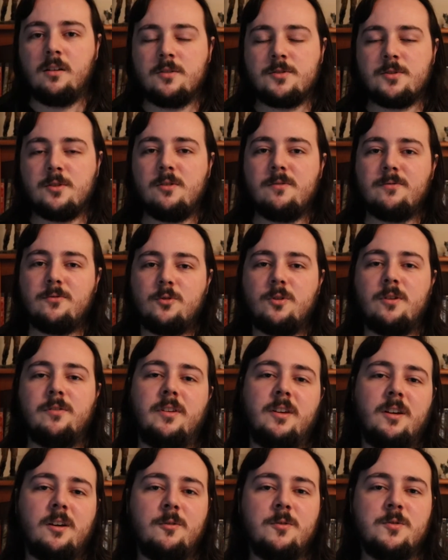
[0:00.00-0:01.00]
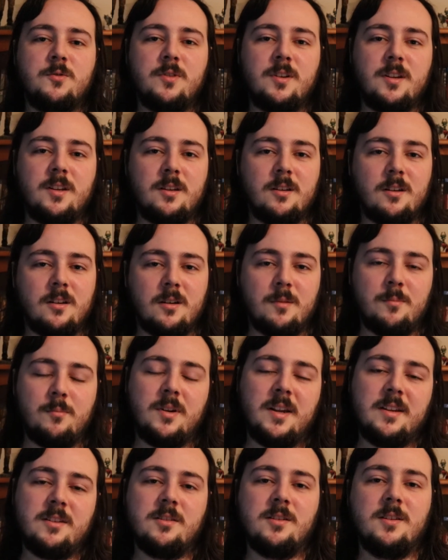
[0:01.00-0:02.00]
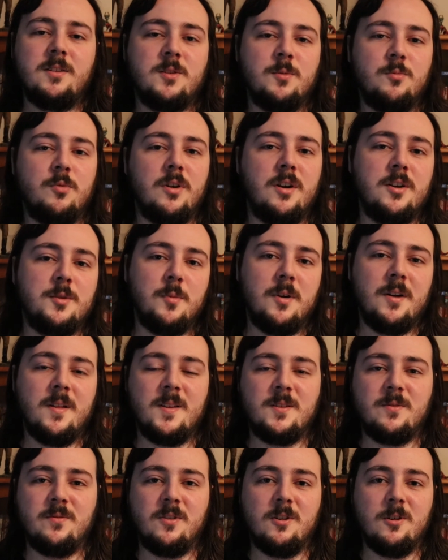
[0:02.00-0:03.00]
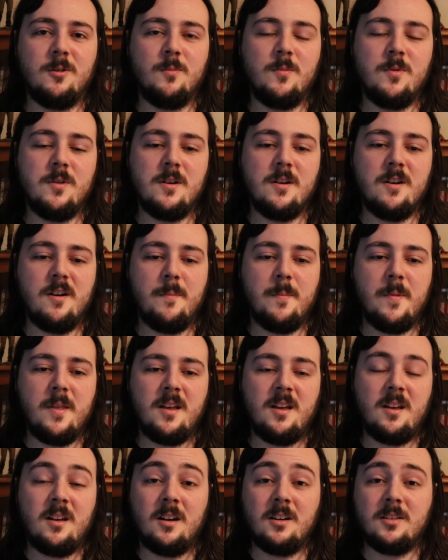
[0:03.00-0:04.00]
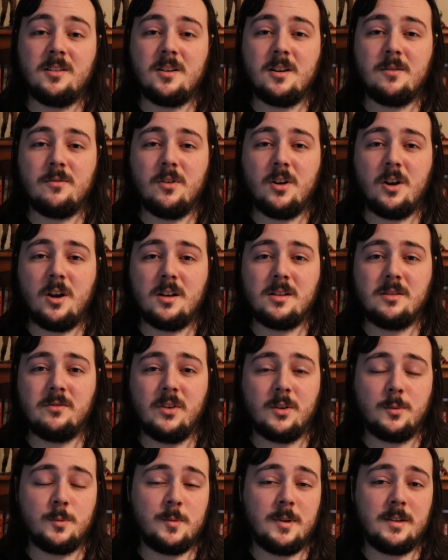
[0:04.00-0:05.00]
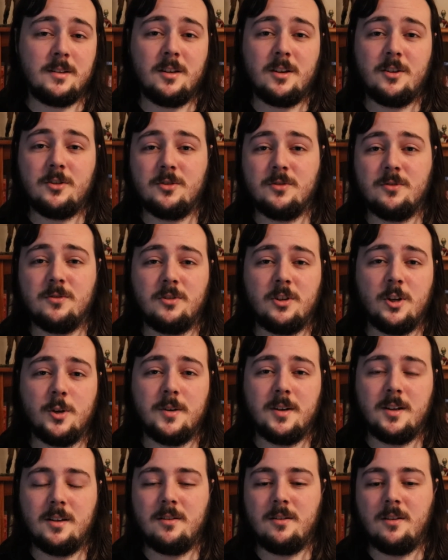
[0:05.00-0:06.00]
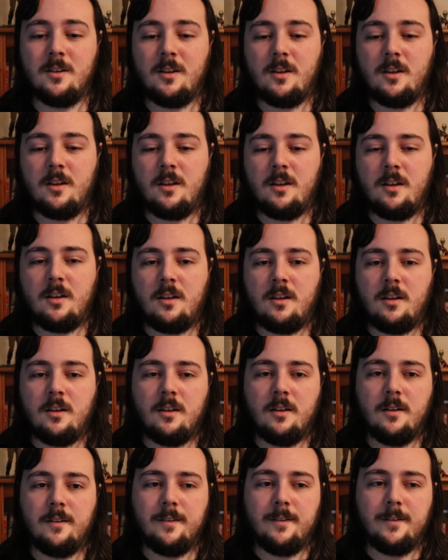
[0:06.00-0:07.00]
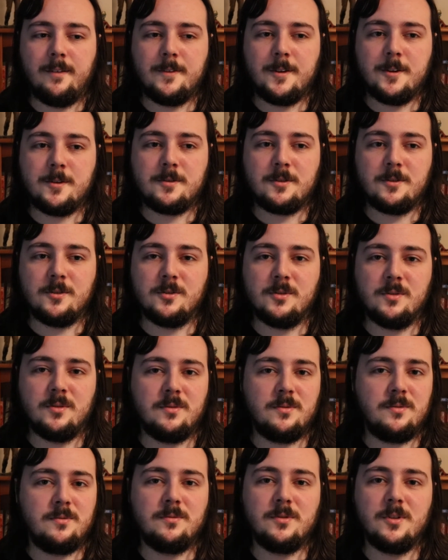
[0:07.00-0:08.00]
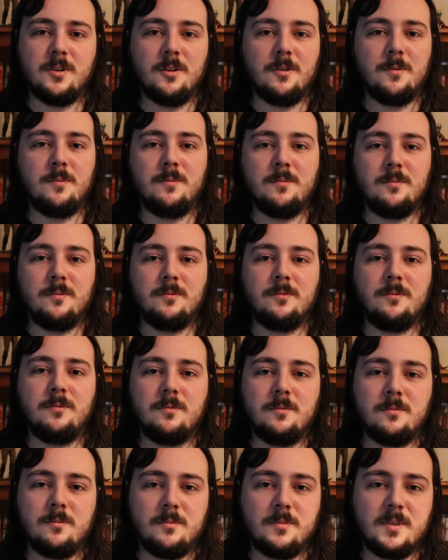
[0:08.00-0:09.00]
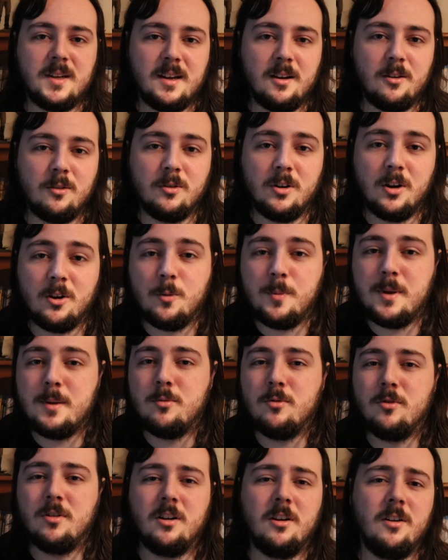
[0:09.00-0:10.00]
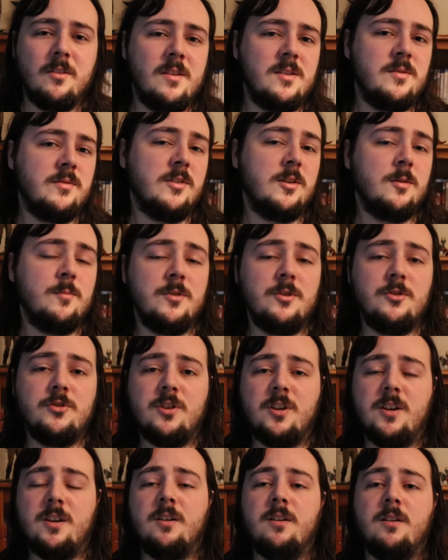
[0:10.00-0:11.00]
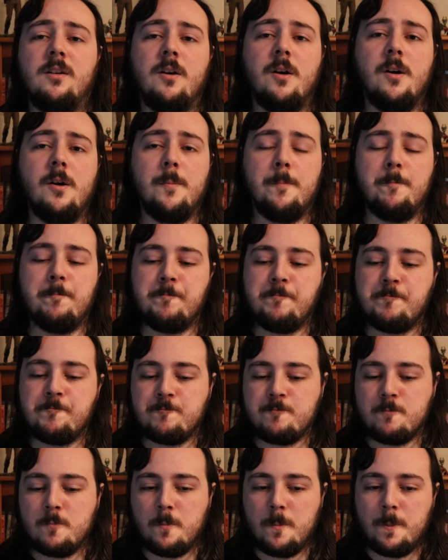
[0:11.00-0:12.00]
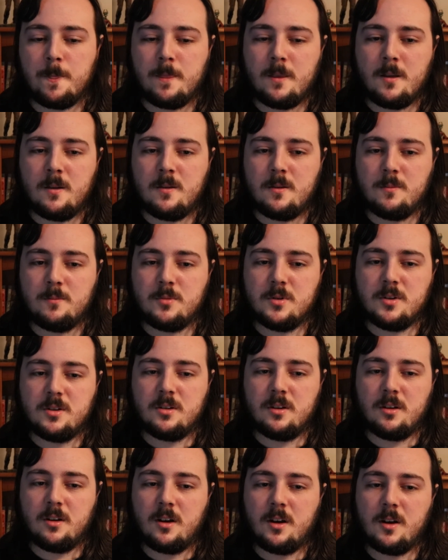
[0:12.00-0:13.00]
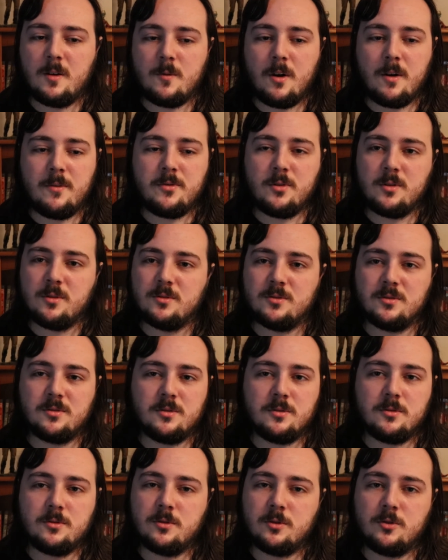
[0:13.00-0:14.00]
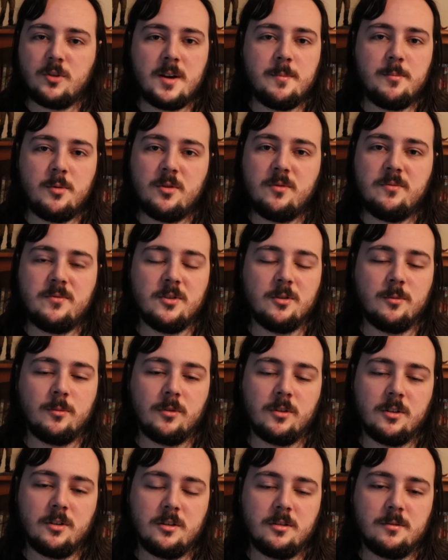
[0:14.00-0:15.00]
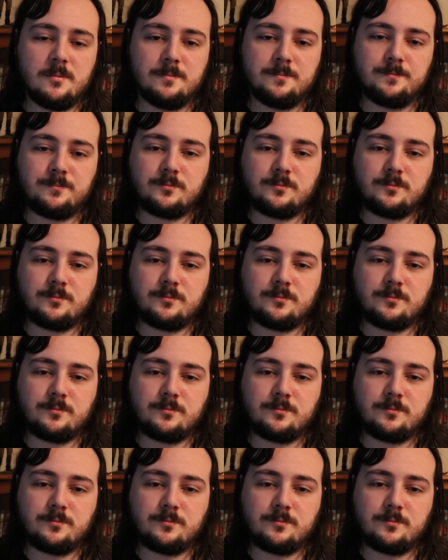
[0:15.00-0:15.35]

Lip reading: So overall, I think I was really pleasantly surprised by this film. I didn't have the highest of expectations going in, just because of, you know, how low people regard this film usually. But I thought it was a great Bond film.